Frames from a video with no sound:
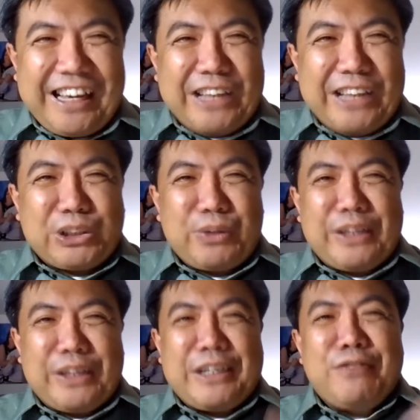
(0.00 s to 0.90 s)
And so
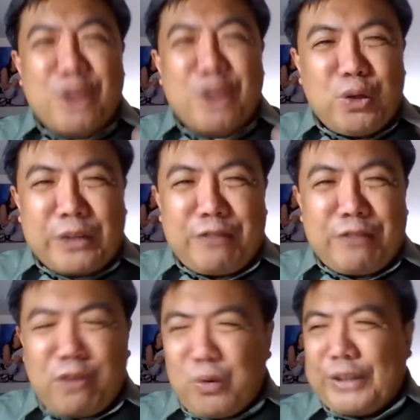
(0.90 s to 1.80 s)
they're even looking
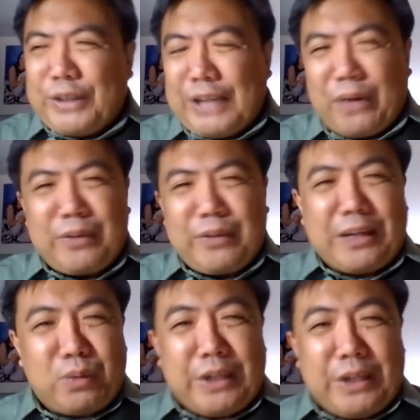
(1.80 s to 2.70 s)
forward now
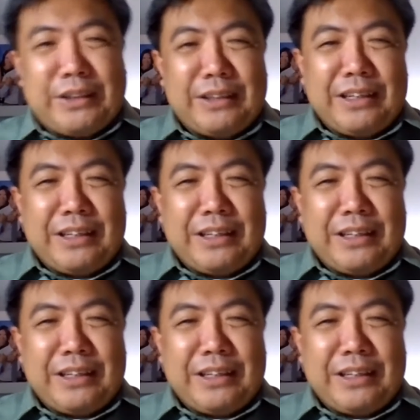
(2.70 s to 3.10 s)
that when